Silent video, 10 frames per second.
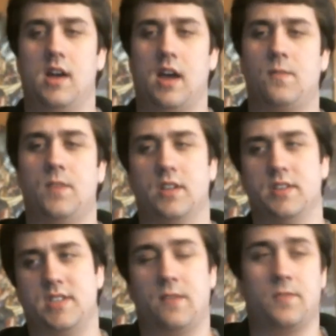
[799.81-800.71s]
I feel it's
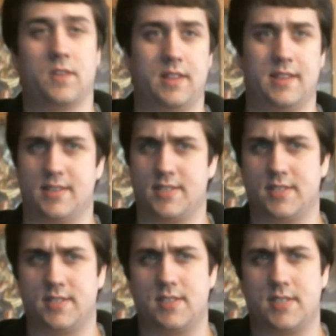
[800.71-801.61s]
definitely the
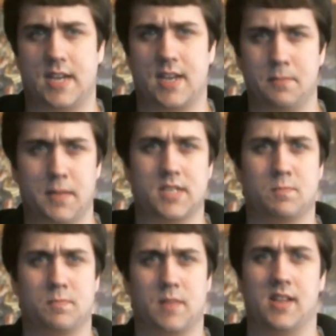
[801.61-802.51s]
second best,
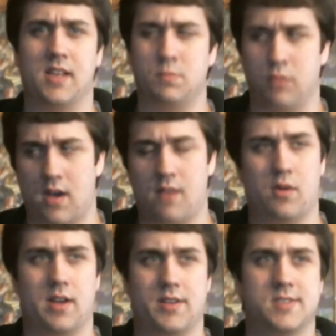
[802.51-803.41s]
at least
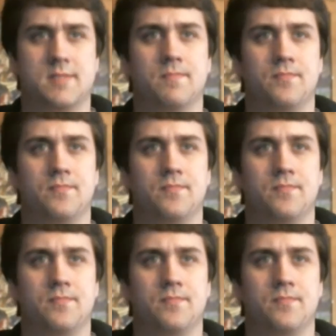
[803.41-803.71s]
plot-wise.